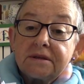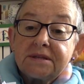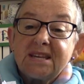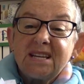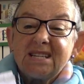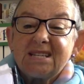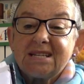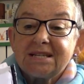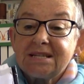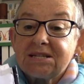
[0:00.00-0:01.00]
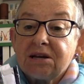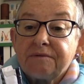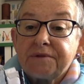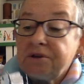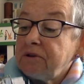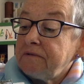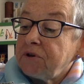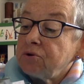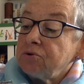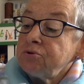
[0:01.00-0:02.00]
thicknesses and stuff that you've
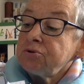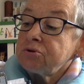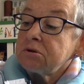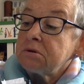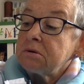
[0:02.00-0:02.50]
used.